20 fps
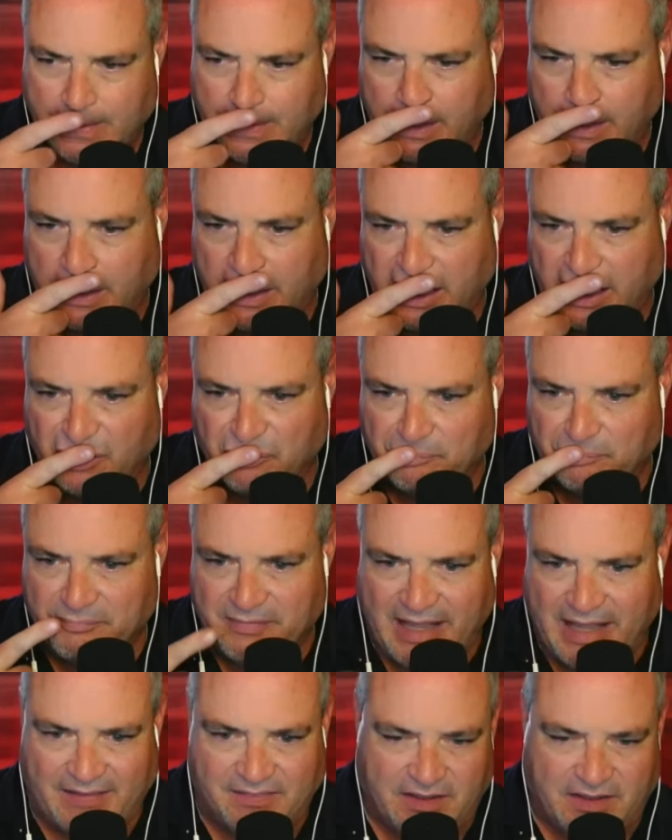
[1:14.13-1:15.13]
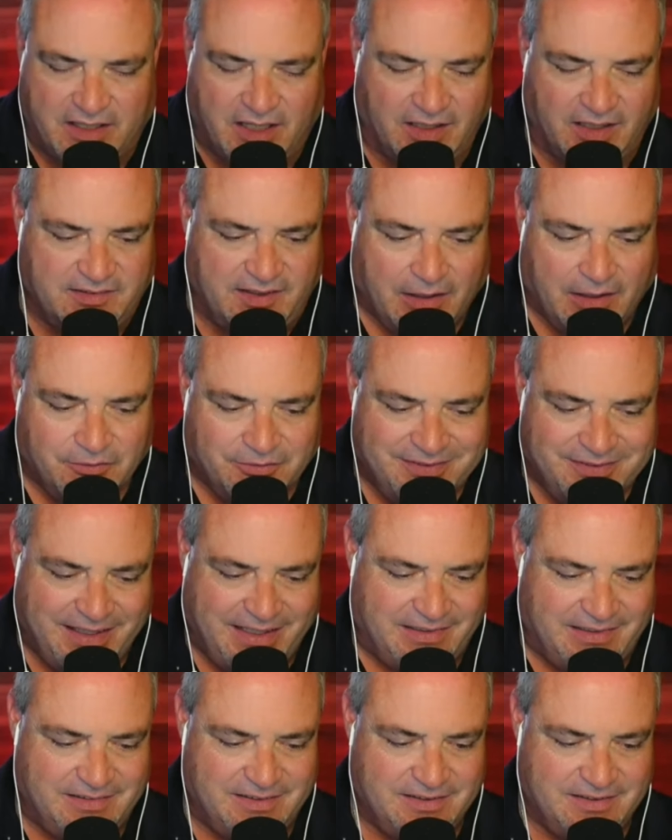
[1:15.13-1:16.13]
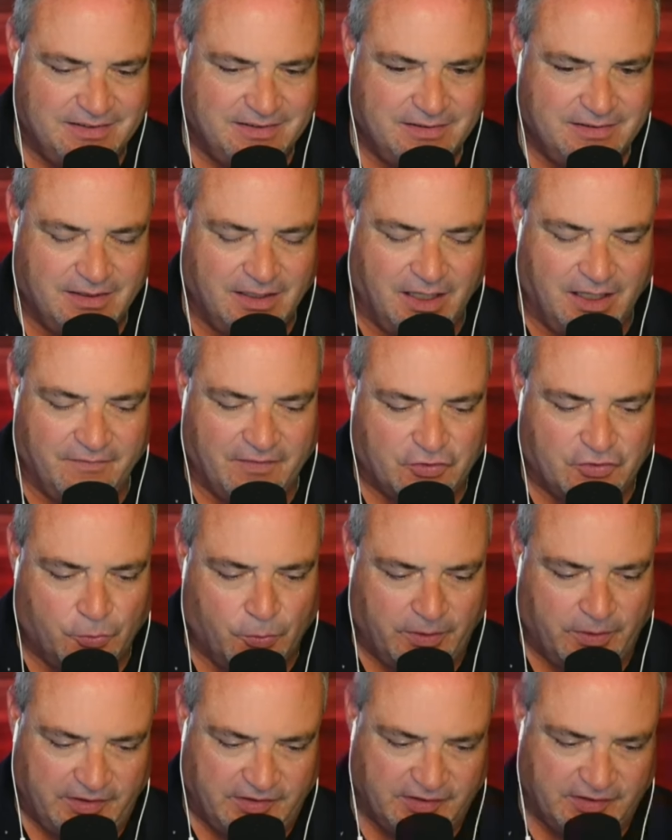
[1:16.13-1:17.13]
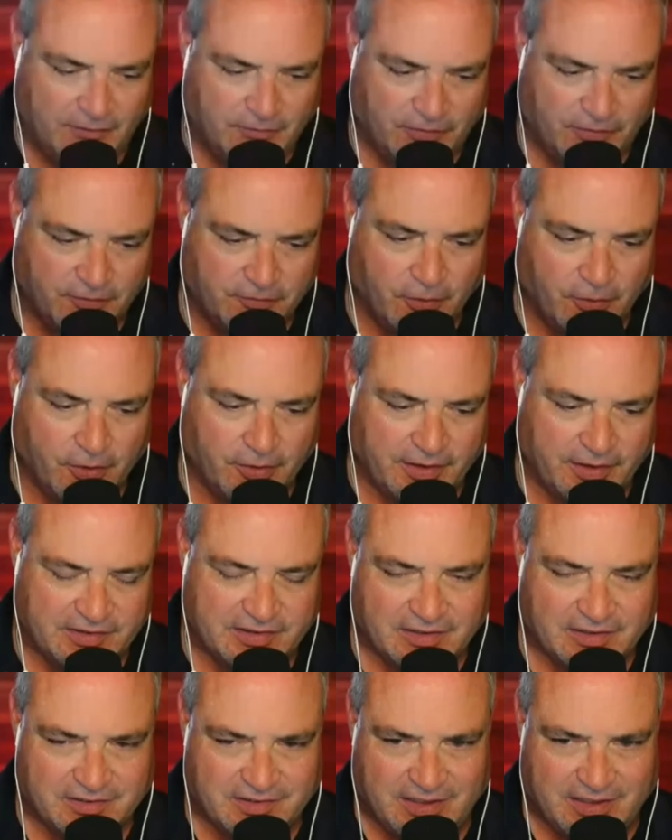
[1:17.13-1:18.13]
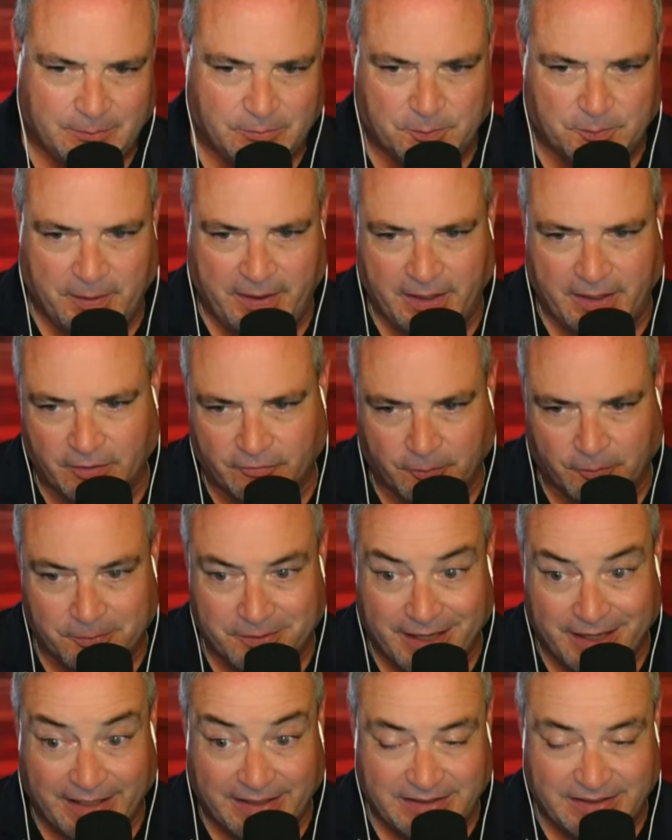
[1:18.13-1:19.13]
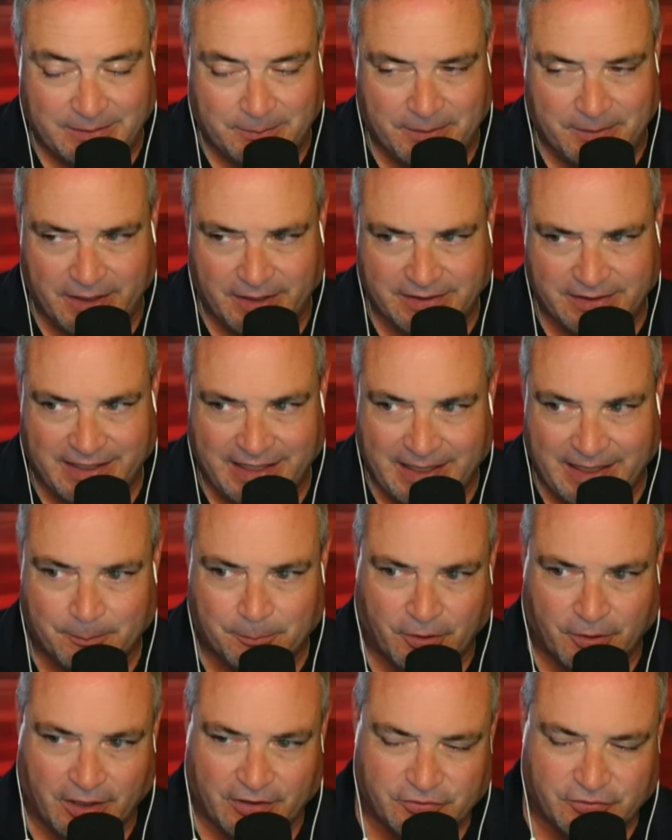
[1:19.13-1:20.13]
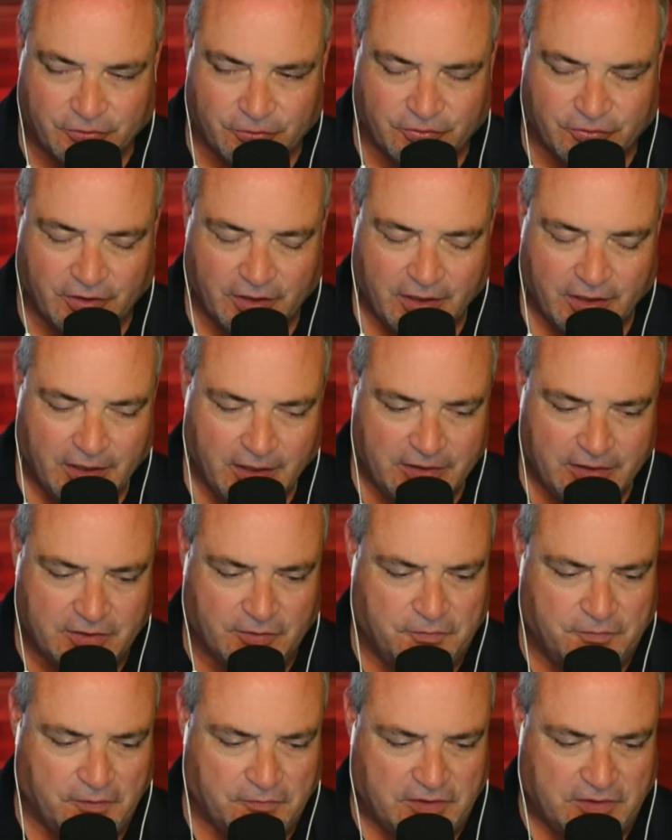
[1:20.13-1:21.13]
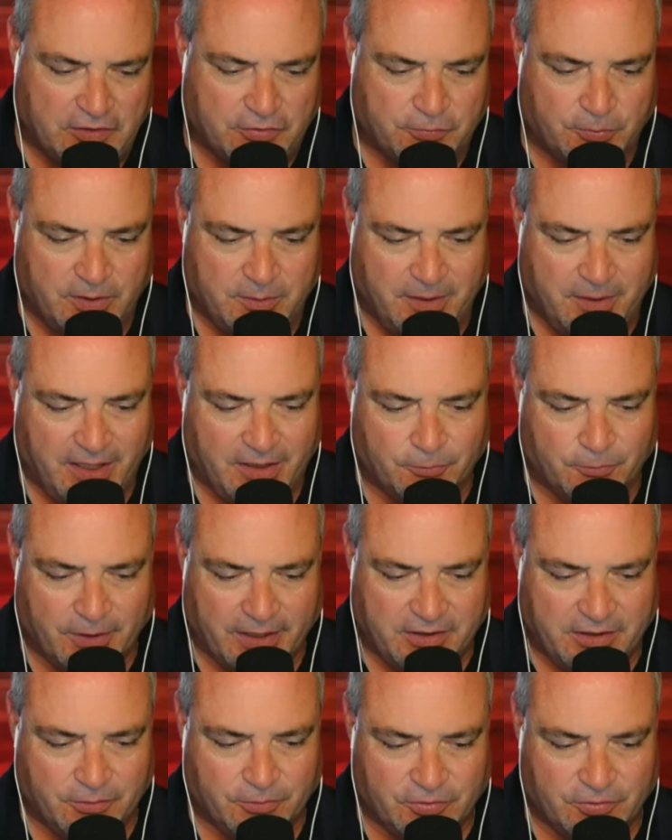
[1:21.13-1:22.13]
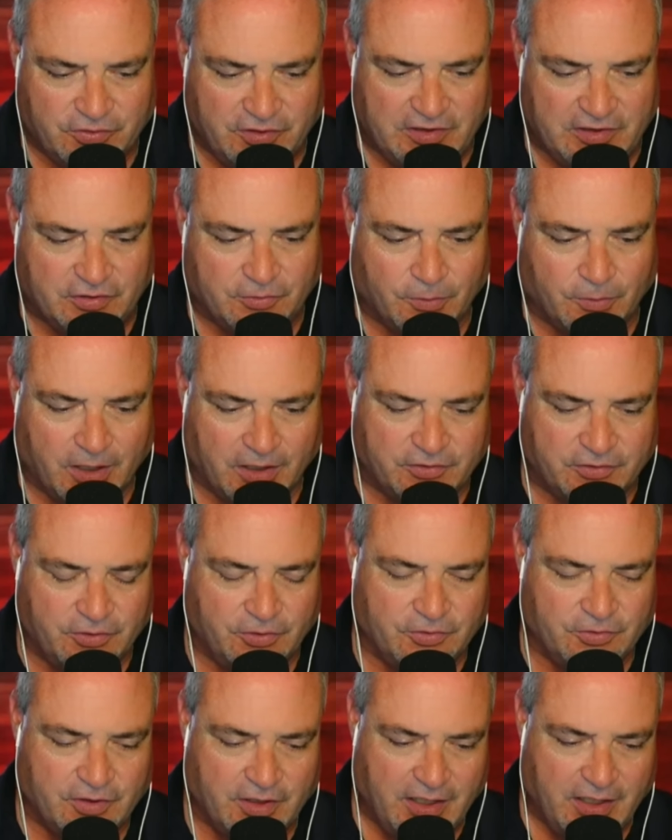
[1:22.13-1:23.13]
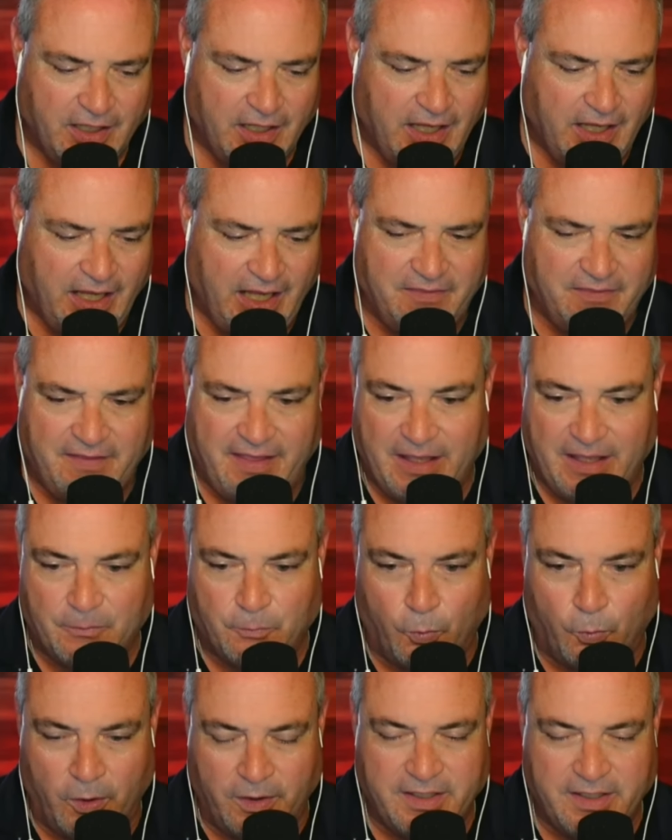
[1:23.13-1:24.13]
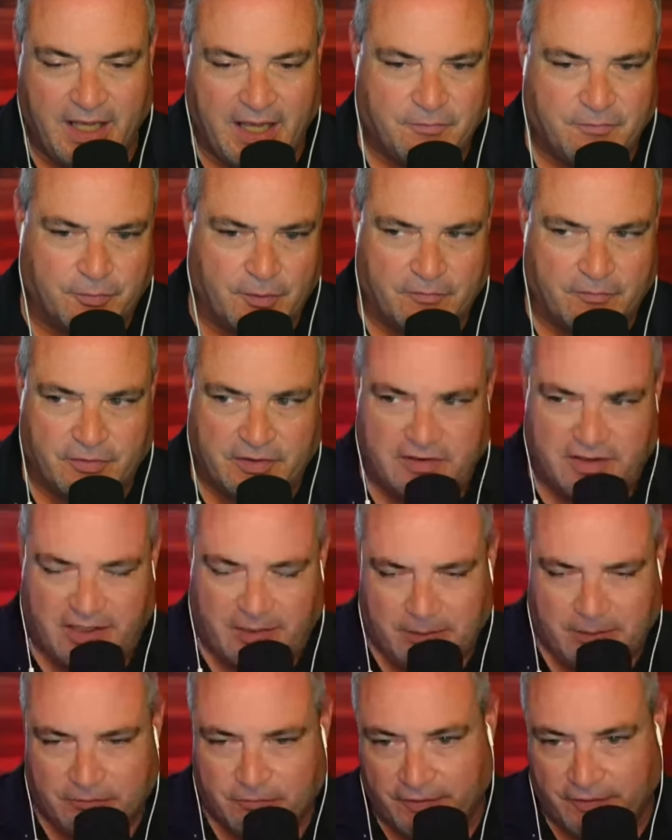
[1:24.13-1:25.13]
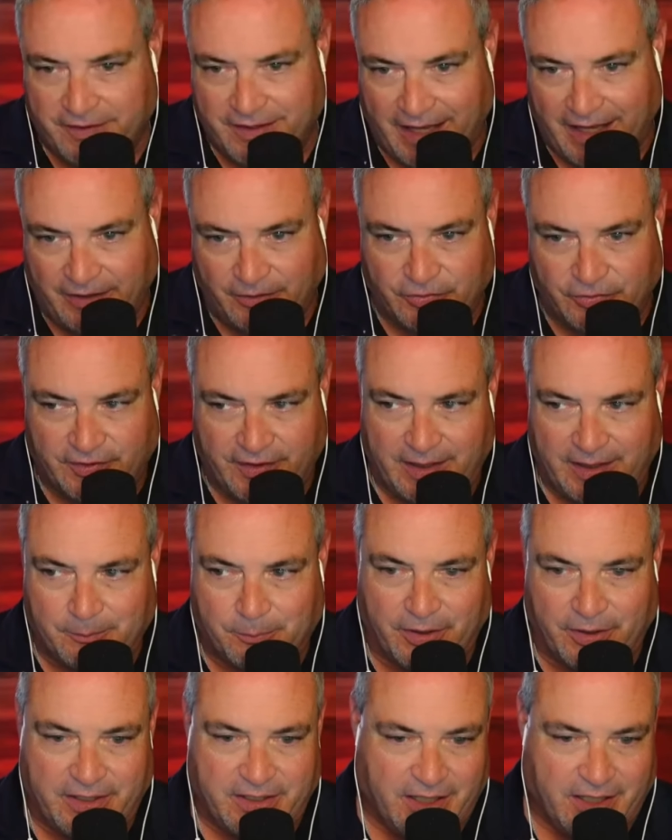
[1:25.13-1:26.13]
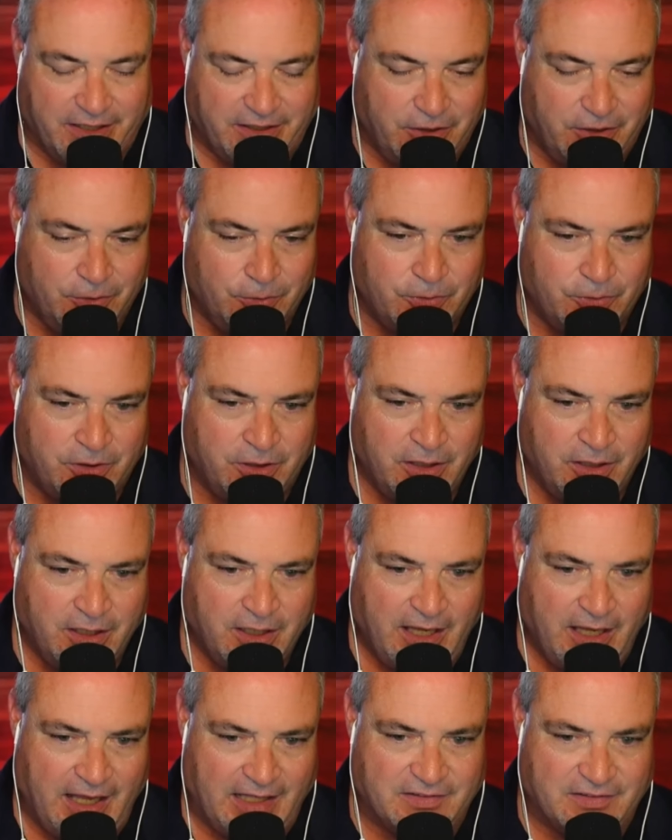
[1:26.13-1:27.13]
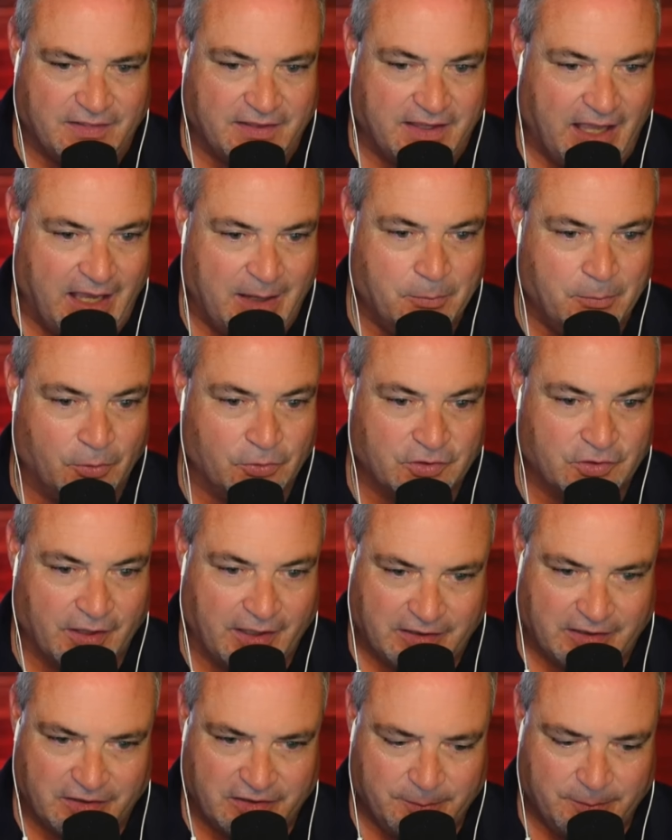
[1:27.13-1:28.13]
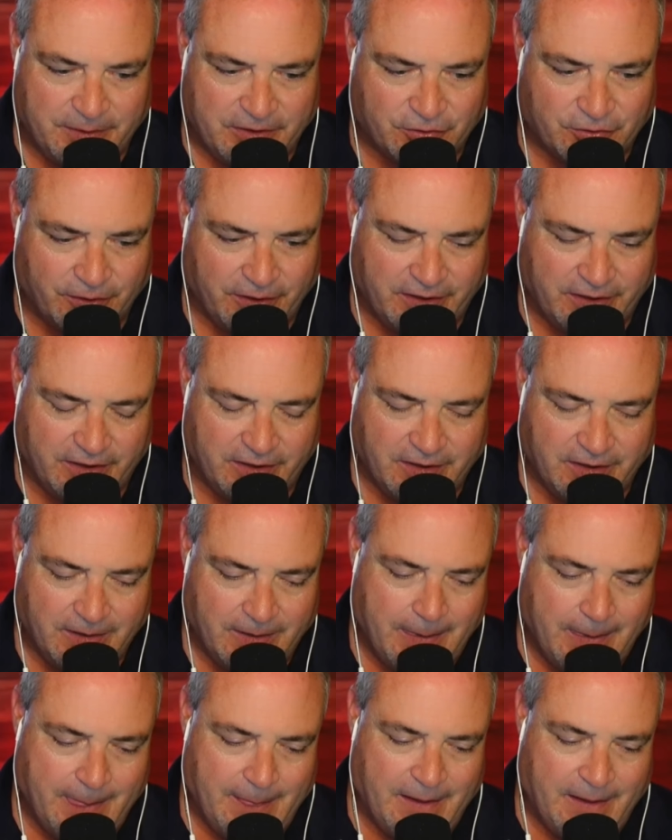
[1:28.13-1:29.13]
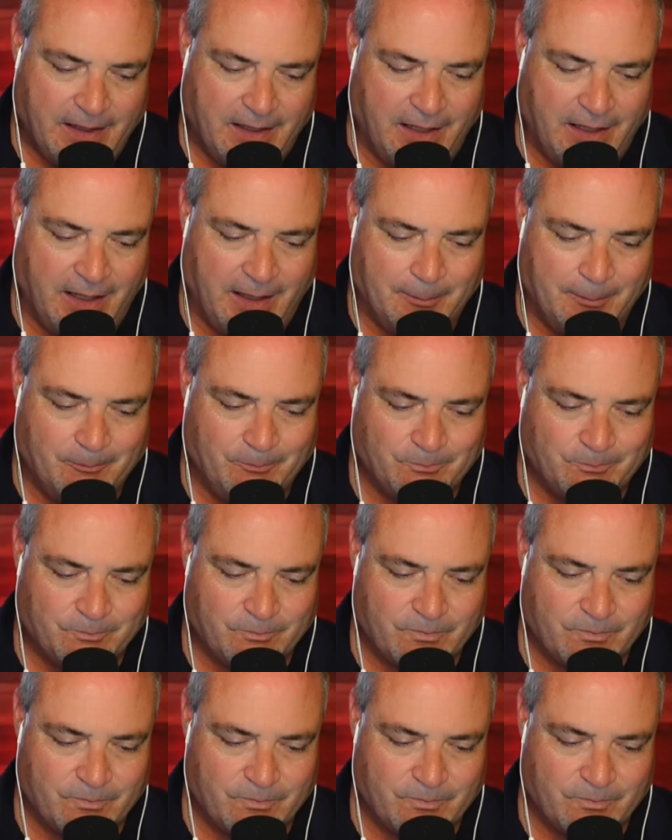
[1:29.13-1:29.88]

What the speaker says: at the cutdown date on the 27th of August as teams pair from 90-man camp rosters to 53-man regular season rosters. And they had one guy for every team. And for the Niners, they had Brandon Ayuk as the guy most likely to be traded. And